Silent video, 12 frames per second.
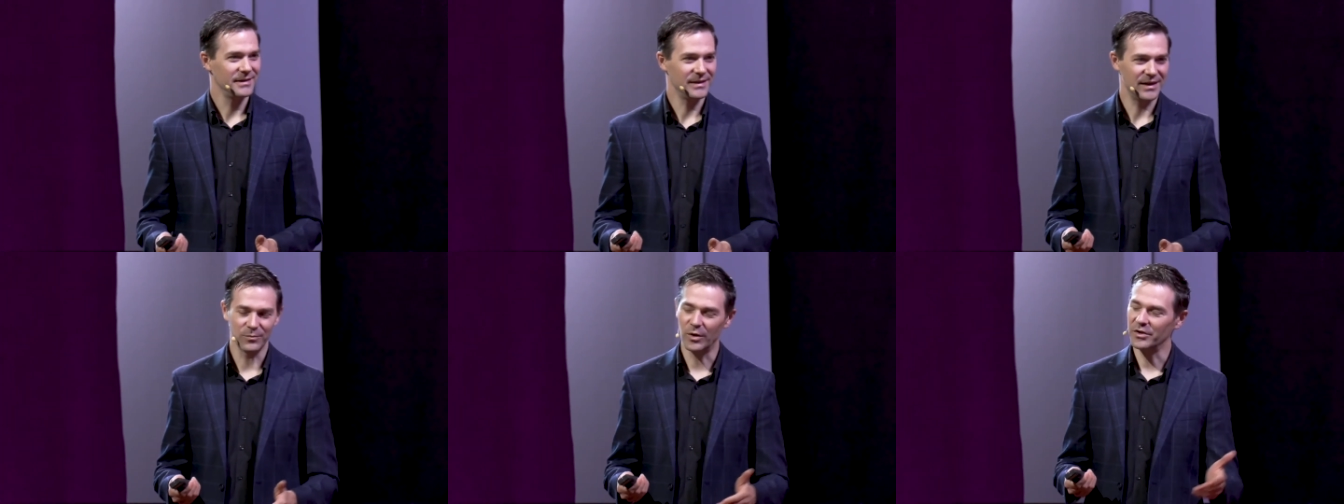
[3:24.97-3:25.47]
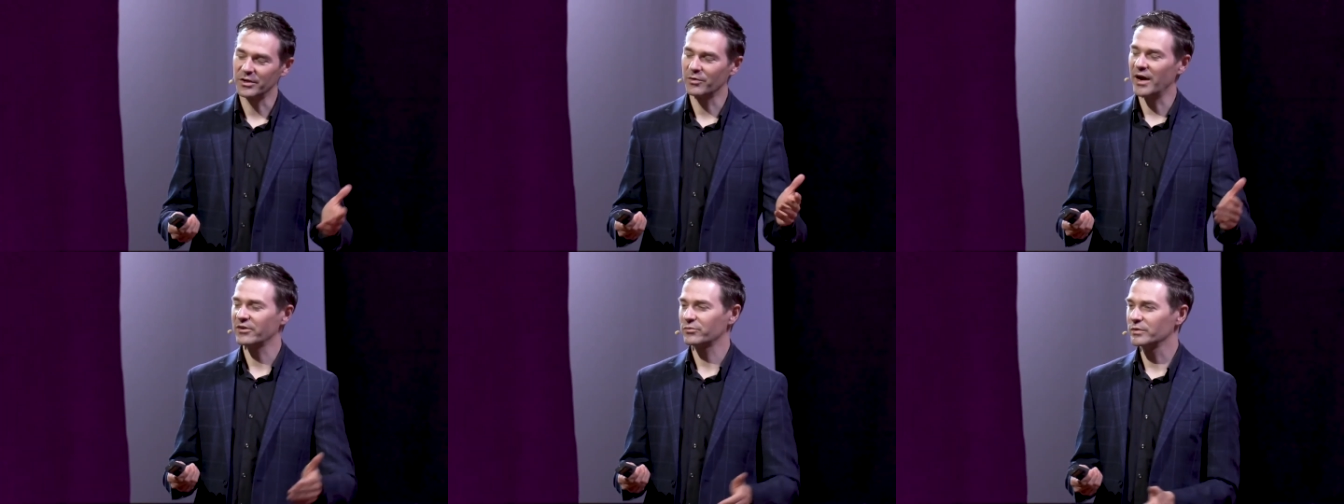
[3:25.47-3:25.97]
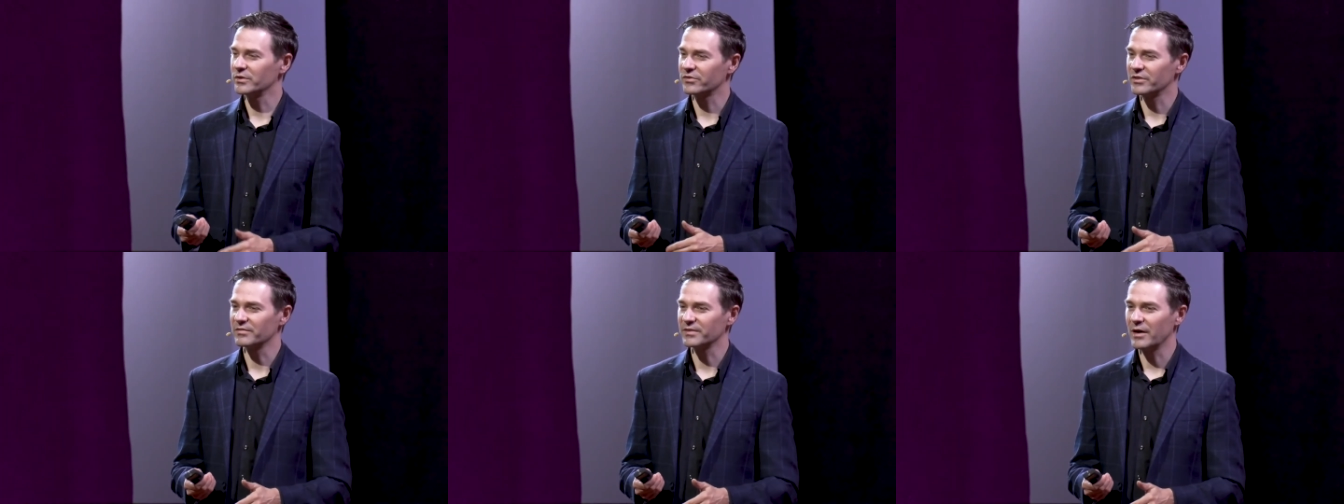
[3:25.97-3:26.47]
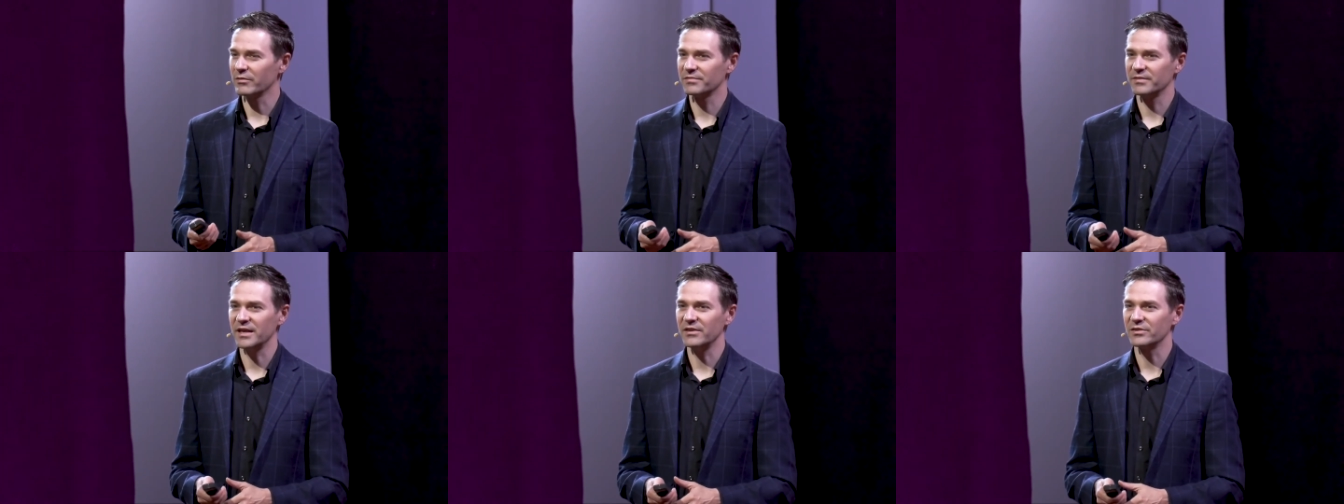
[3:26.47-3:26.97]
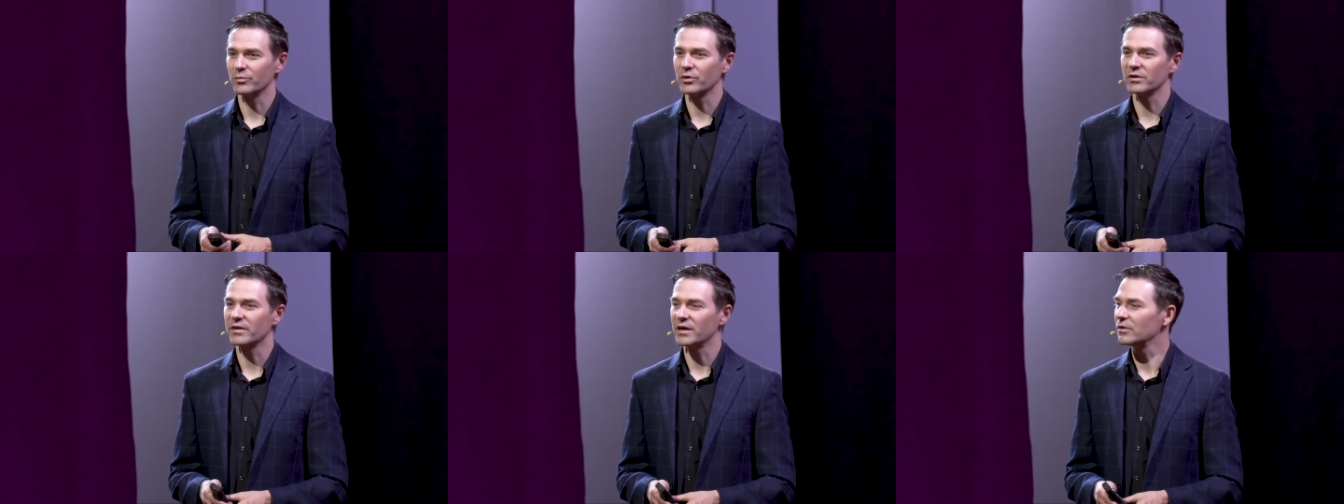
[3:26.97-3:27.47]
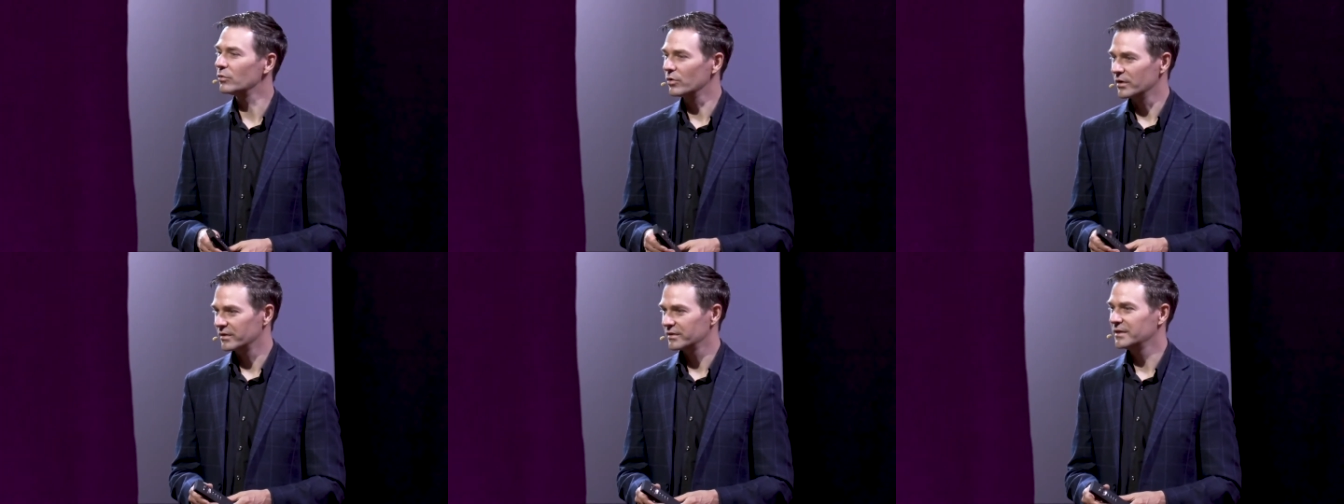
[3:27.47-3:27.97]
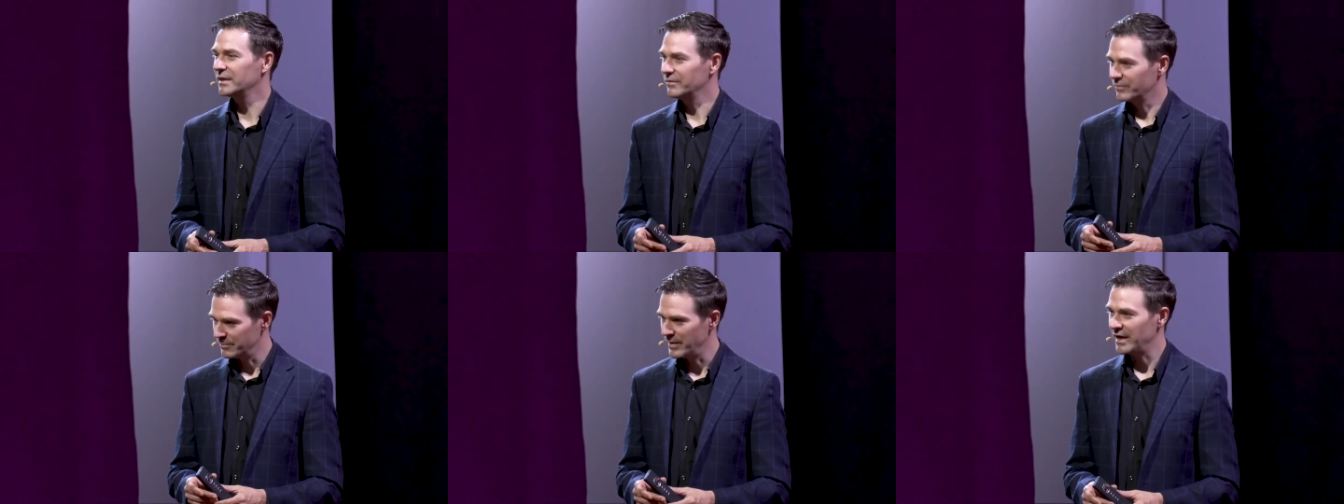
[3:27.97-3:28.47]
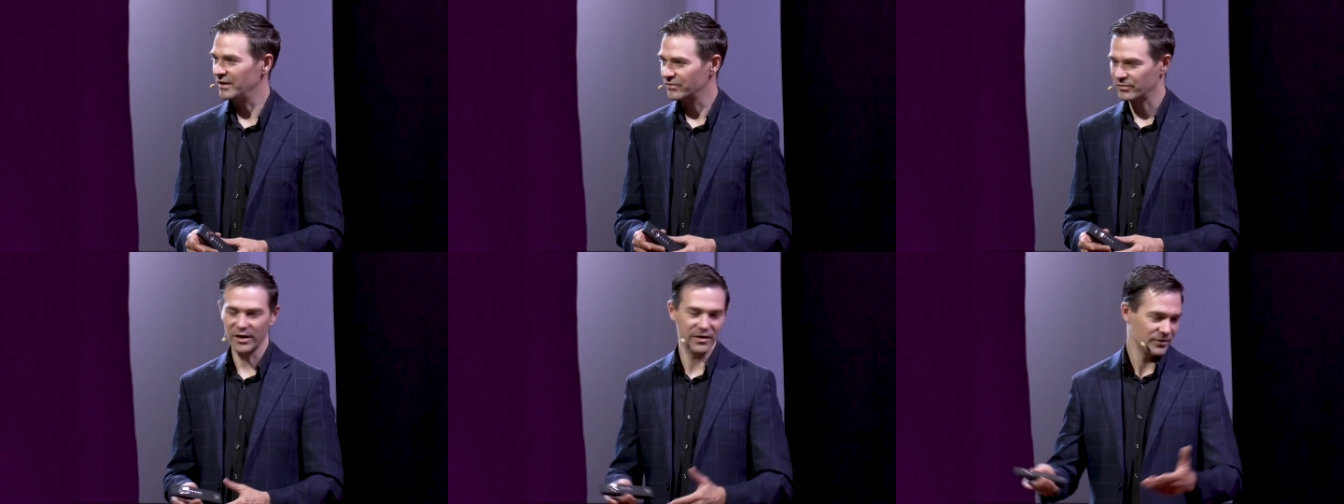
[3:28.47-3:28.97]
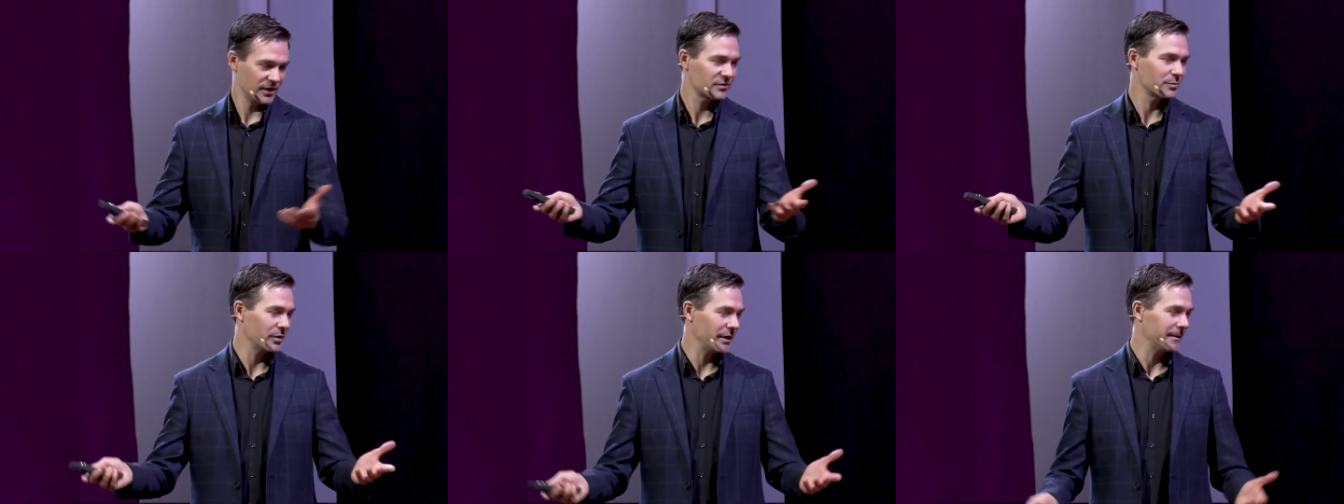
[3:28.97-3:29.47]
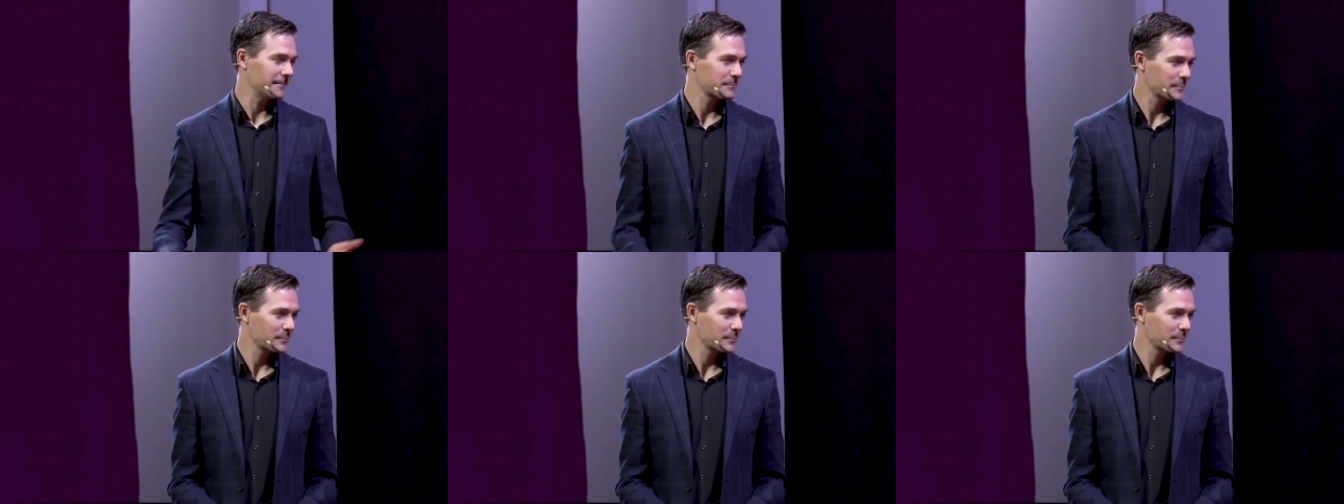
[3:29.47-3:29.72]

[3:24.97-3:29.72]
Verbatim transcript: And while the grass withers and the flower fades, the word of our Lord remains forever. Let's pray.